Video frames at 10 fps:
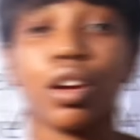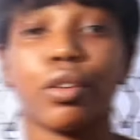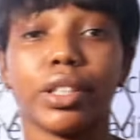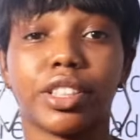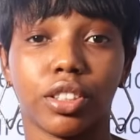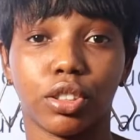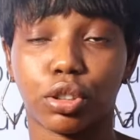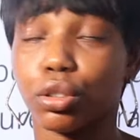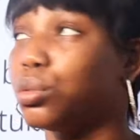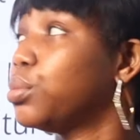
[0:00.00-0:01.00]
Question
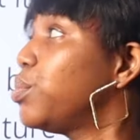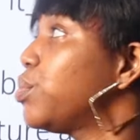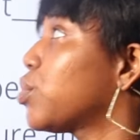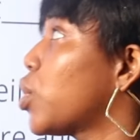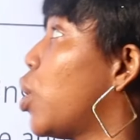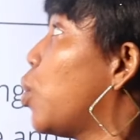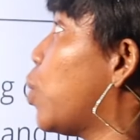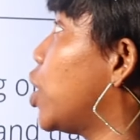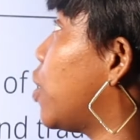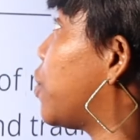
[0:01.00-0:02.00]
2.
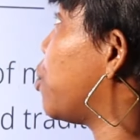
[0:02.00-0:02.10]
One of